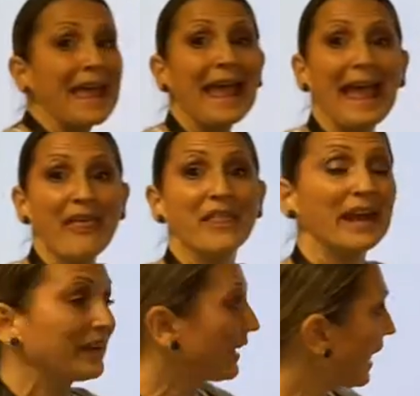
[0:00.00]
and
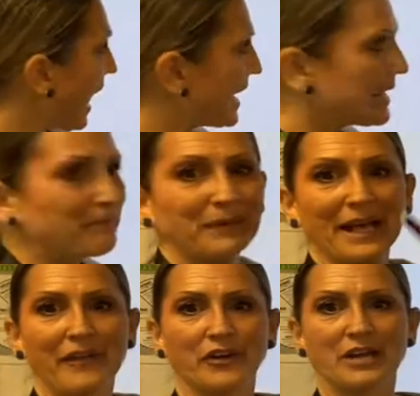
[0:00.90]
then line up the
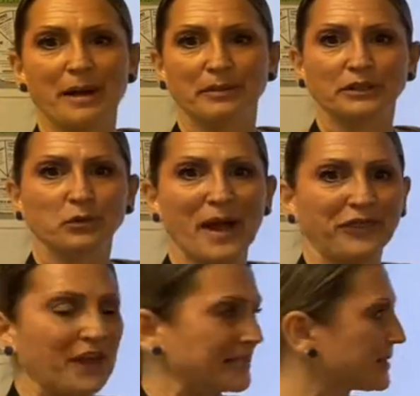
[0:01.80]
other numbers
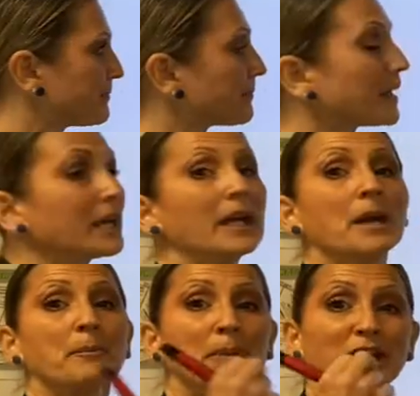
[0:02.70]
with it.
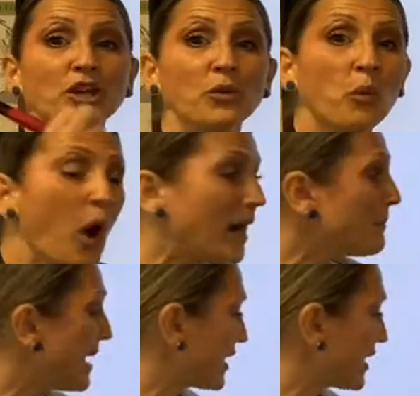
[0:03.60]
But you want to make